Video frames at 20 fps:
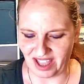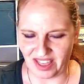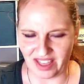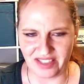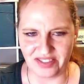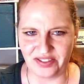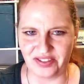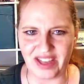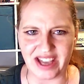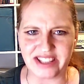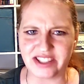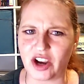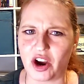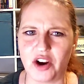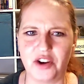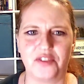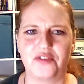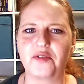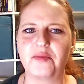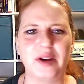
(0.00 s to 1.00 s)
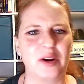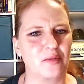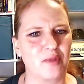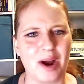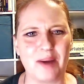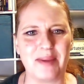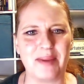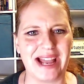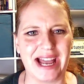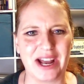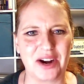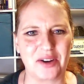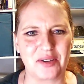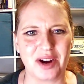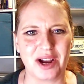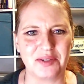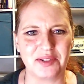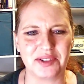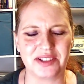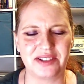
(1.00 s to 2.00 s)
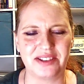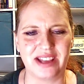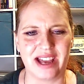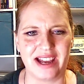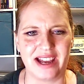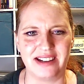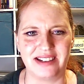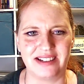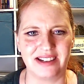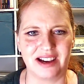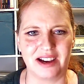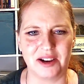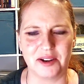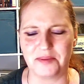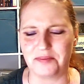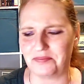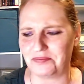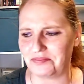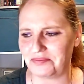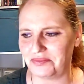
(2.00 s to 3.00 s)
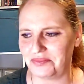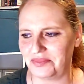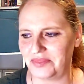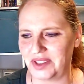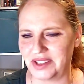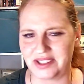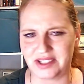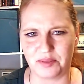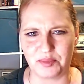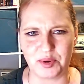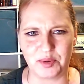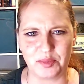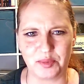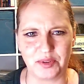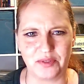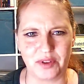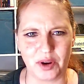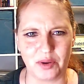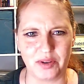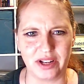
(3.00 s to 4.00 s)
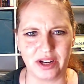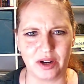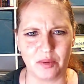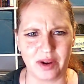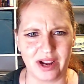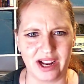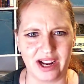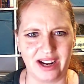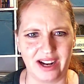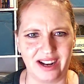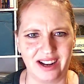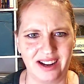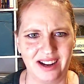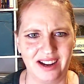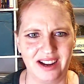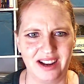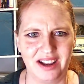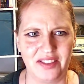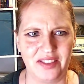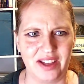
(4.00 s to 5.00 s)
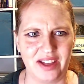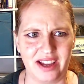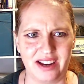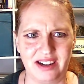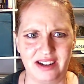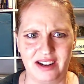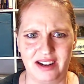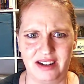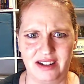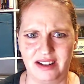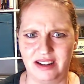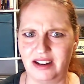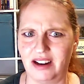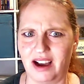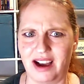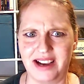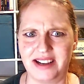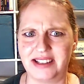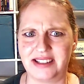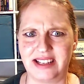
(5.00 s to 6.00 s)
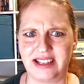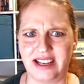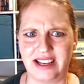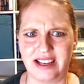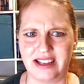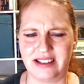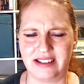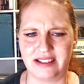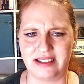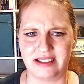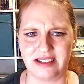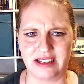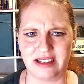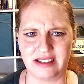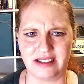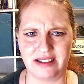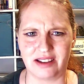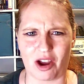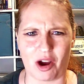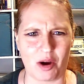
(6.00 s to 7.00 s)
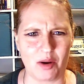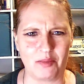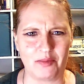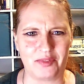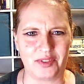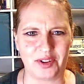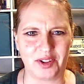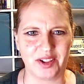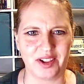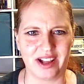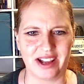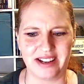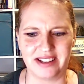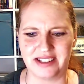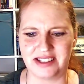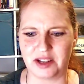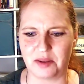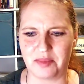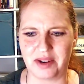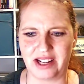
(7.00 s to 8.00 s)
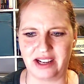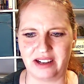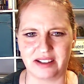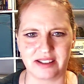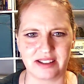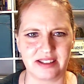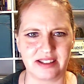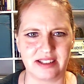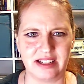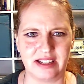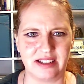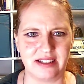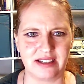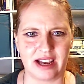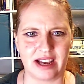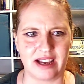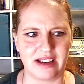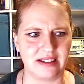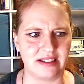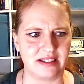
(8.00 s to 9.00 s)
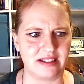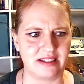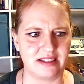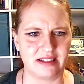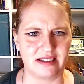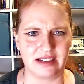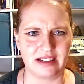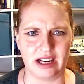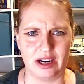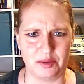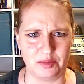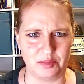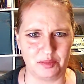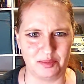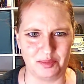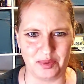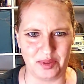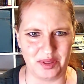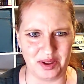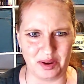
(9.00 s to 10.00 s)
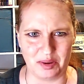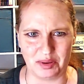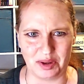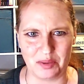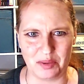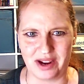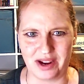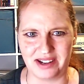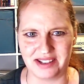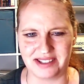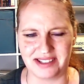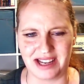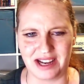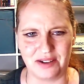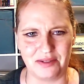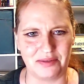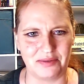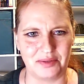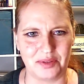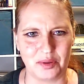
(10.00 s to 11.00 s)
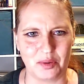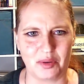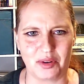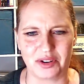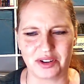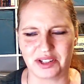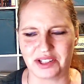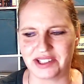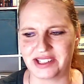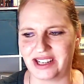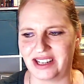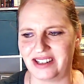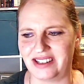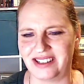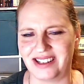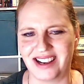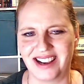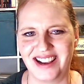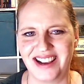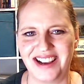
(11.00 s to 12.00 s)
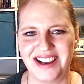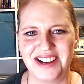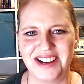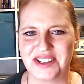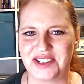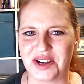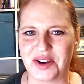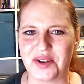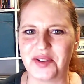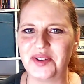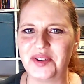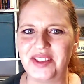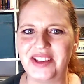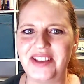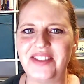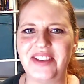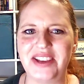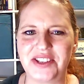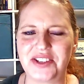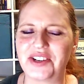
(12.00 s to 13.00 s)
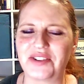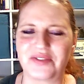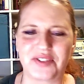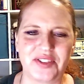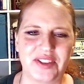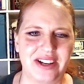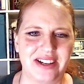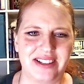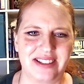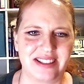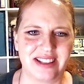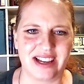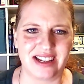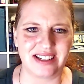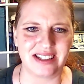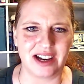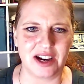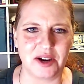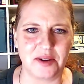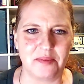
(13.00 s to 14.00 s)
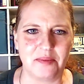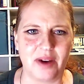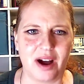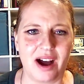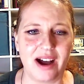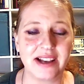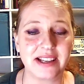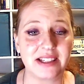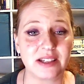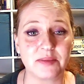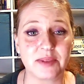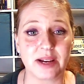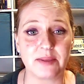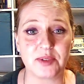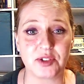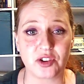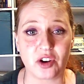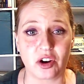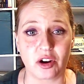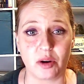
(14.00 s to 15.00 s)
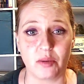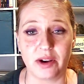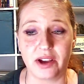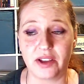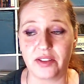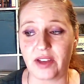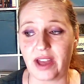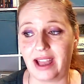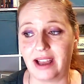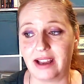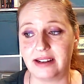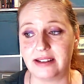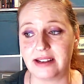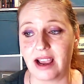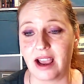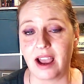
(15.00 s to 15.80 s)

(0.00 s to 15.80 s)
that's hard for me to wrap my head around that um, that someone would vote in a way that I see is is harmful and somebody else sees as you know the only way to save the world and so th- these are different things that um, I sometimes struggle with and